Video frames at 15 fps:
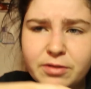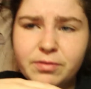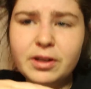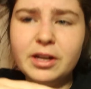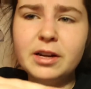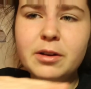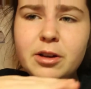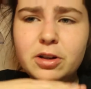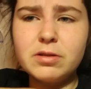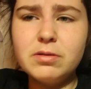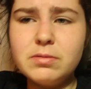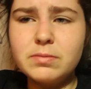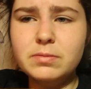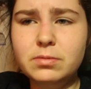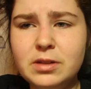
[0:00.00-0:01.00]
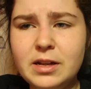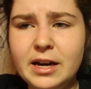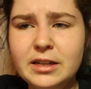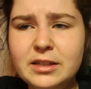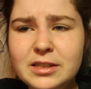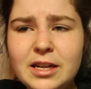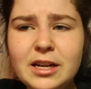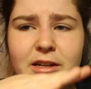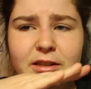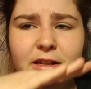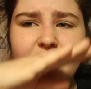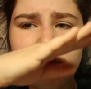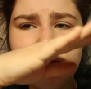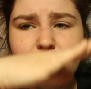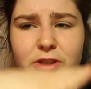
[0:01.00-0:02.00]
of like nice sand, and
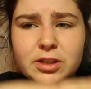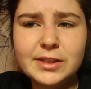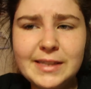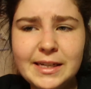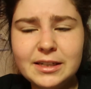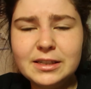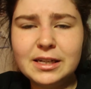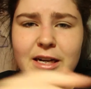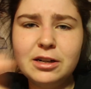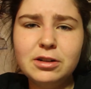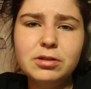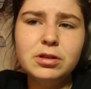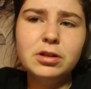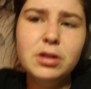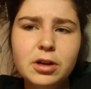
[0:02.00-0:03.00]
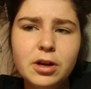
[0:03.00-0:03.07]
then it would just sink down.